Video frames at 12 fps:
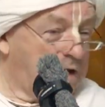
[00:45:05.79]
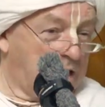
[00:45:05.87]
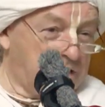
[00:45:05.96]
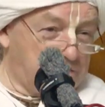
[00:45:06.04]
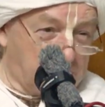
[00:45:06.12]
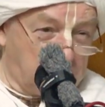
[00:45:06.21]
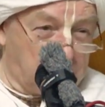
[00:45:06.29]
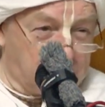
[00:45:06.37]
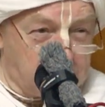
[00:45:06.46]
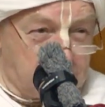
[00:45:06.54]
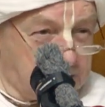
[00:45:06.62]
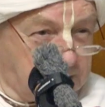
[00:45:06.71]
He saw
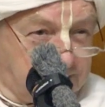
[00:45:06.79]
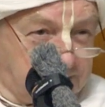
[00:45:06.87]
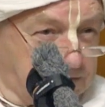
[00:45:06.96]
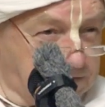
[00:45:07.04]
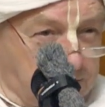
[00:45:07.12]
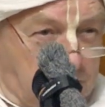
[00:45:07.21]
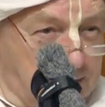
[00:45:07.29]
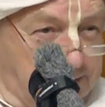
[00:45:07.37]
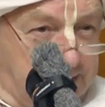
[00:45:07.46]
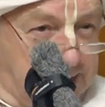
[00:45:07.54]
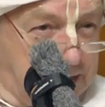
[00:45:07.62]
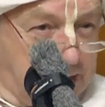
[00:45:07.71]
Sukadeva
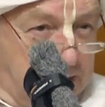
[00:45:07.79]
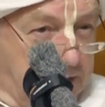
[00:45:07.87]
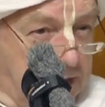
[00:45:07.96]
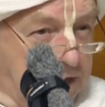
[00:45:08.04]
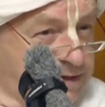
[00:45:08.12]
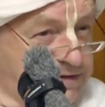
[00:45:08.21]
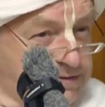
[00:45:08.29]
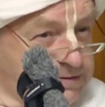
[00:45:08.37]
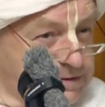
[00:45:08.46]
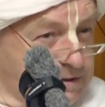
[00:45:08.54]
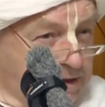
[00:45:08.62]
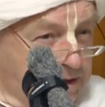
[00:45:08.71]
Goswami and he says,